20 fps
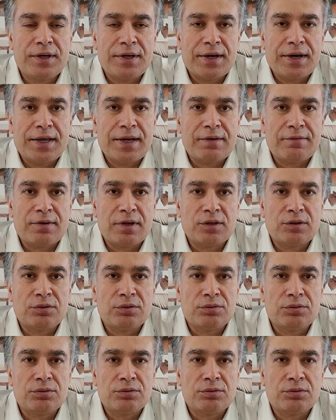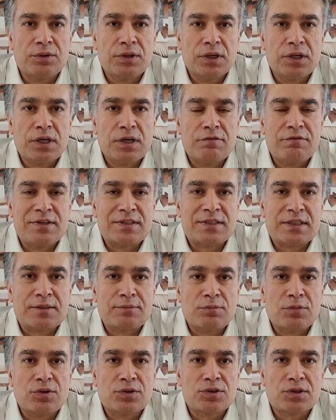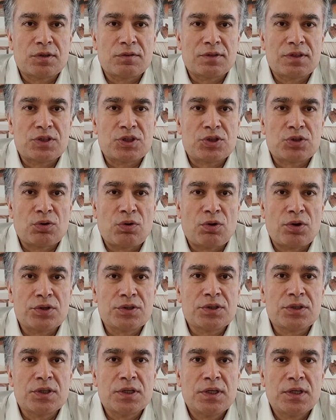anyone to visit most of the stores.